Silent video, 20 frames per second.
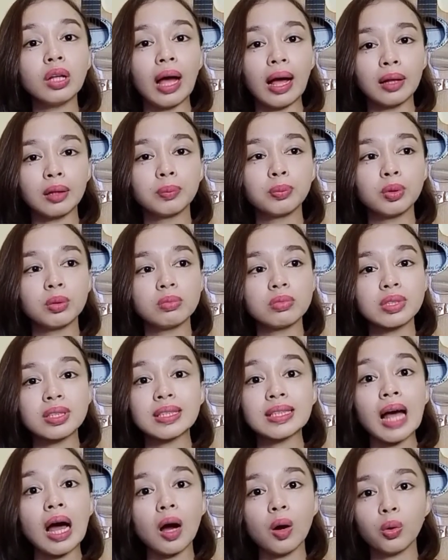album
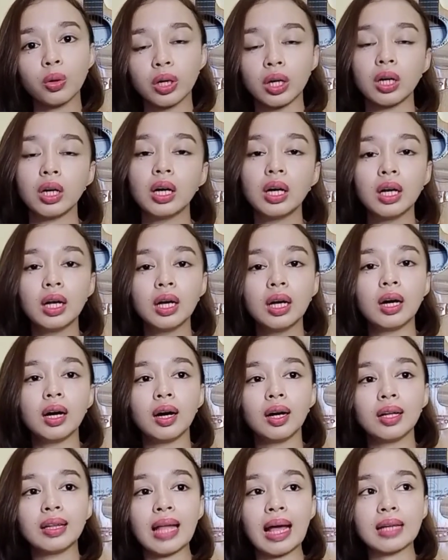Sour
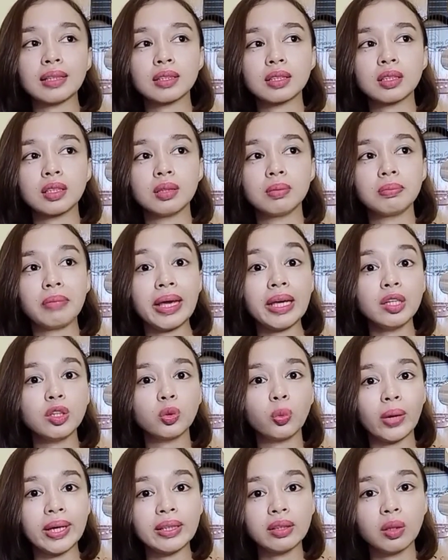last May
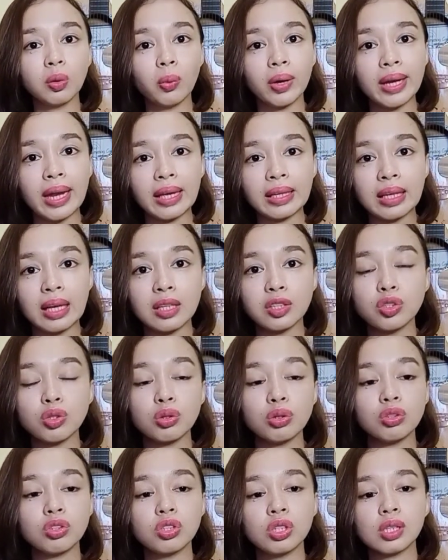21, I guess. So
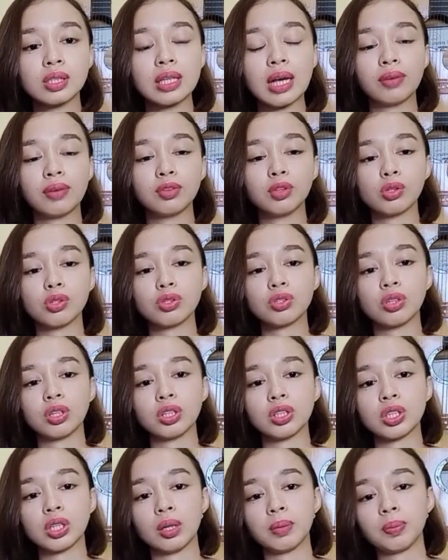you just have to
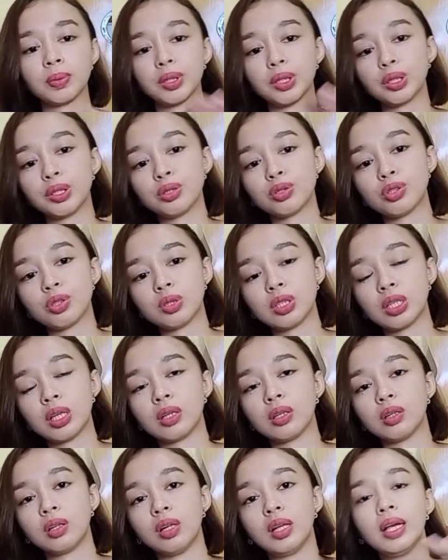search up her YouTube
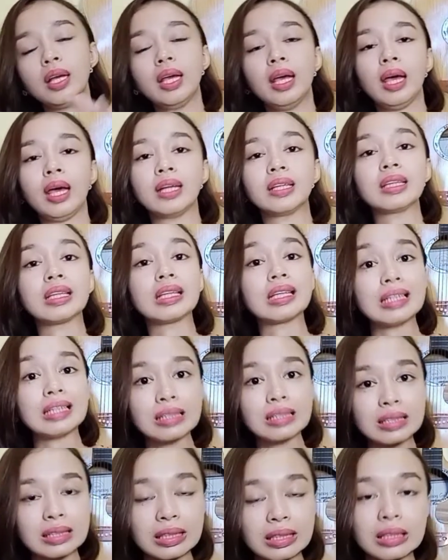channel and
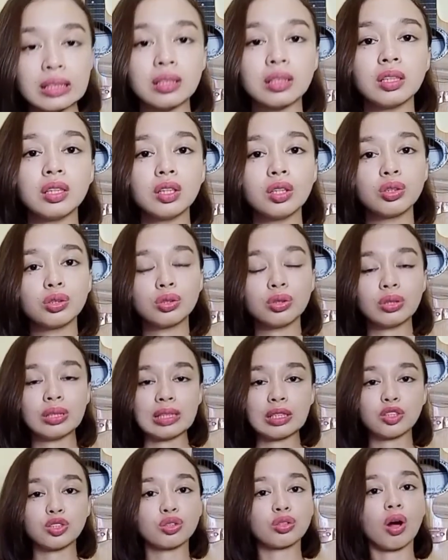listen to
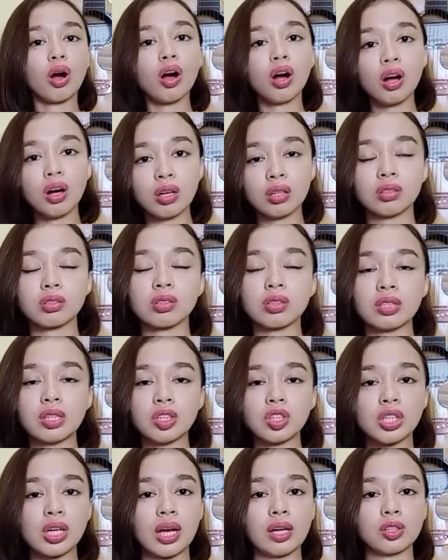the songs
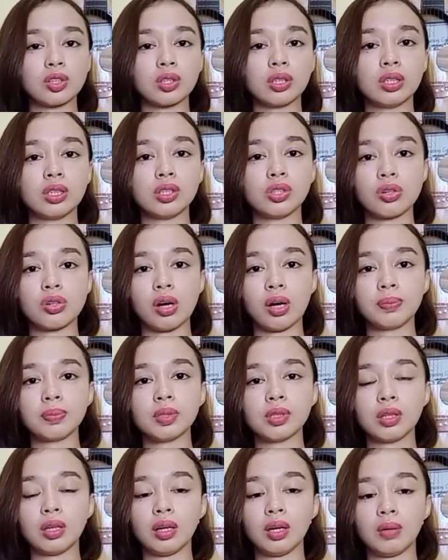that she actually
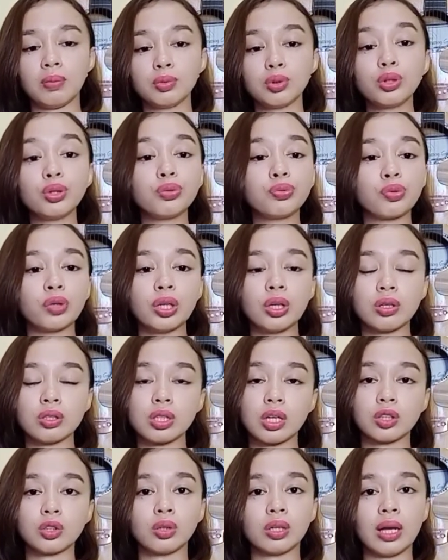dropped. Good For You is
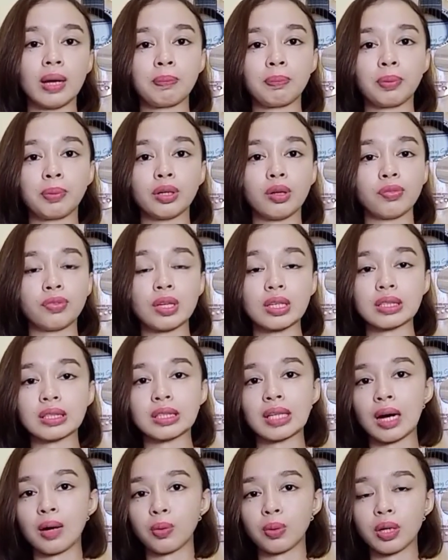actually a part of the
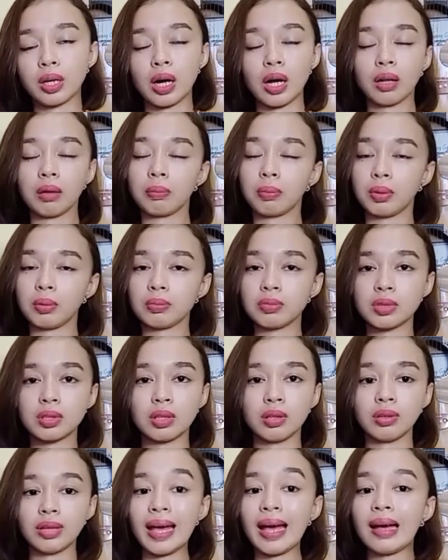Sour album. So
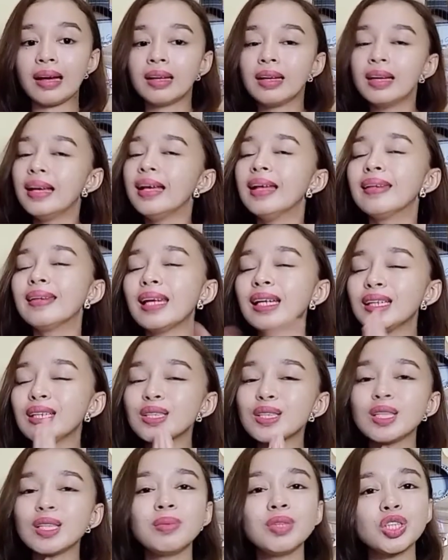yeah, thank you
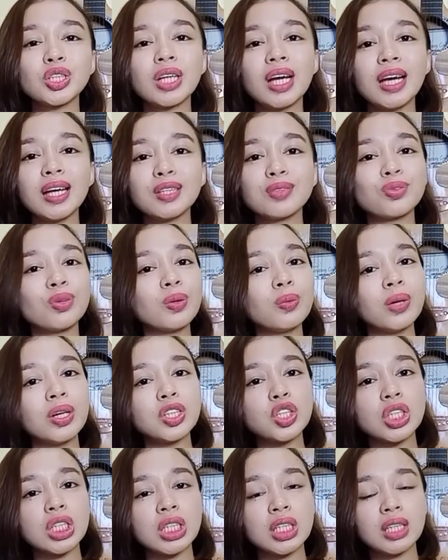so much guys for
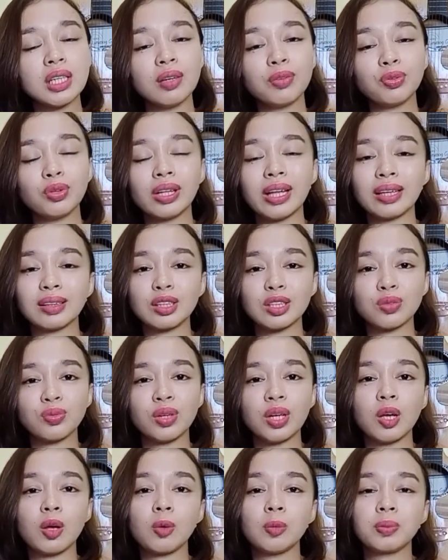watching. If you like this
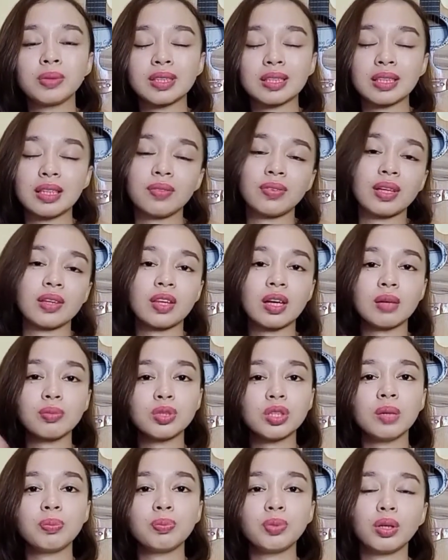video, please give it a
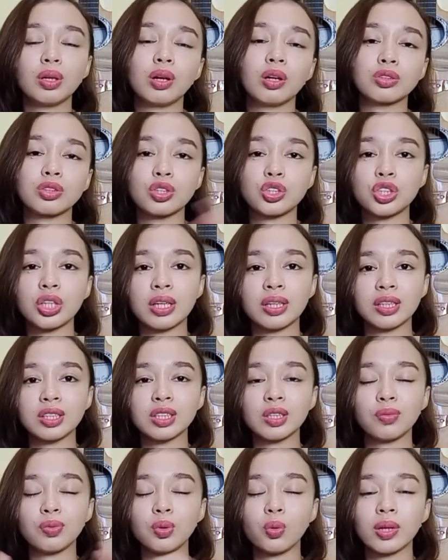thumbs up. You can also share it.
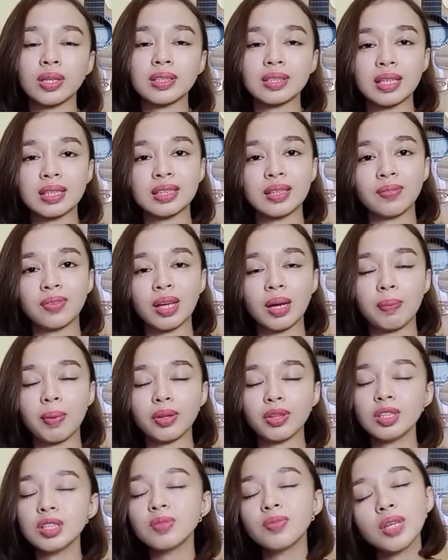So if you want to say something
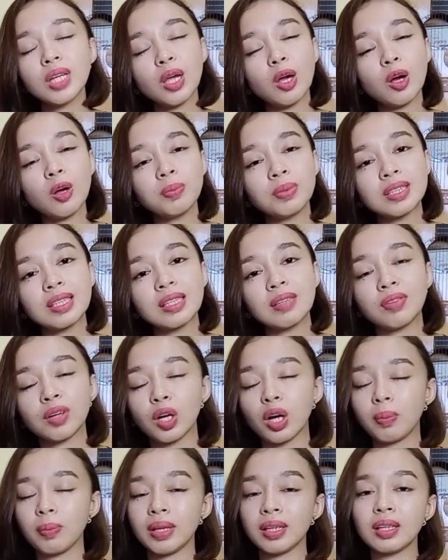about this video, please leave a
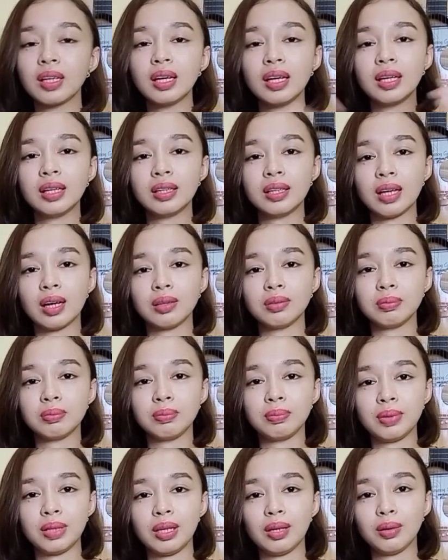comment down
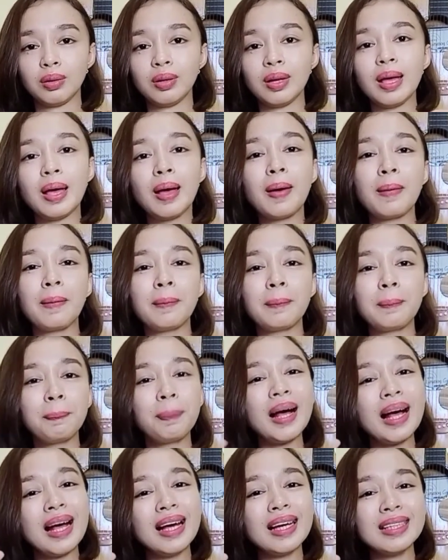below.
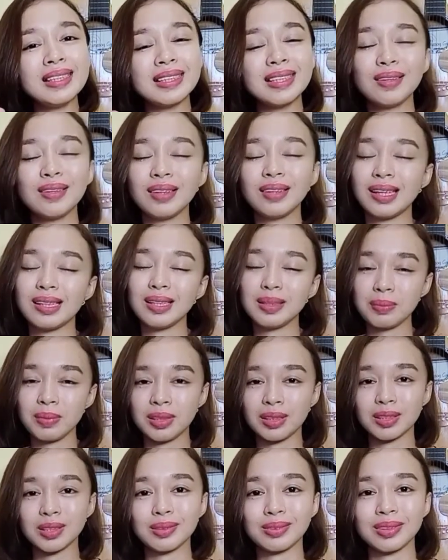Bye! See you again in my
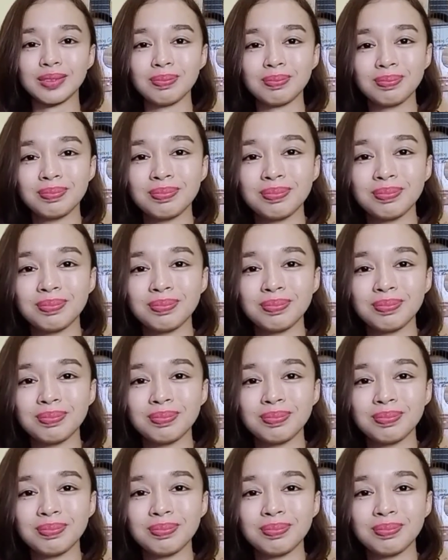next one.